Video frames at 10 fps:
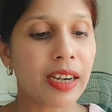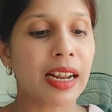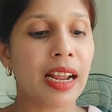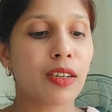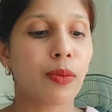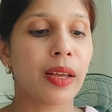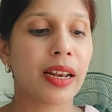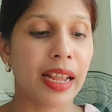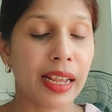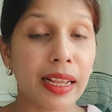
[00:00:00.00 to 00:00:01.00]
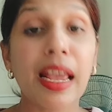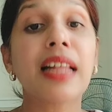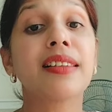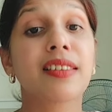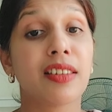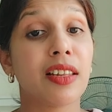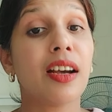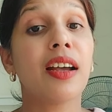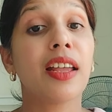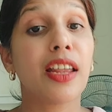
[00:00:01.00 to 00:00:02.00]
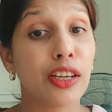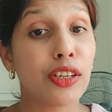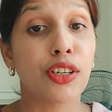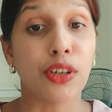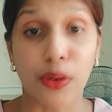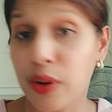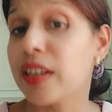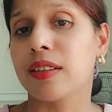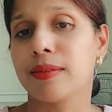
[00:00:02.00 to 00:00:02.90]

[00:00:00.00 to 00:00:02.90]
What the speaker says: Act were against the insurer.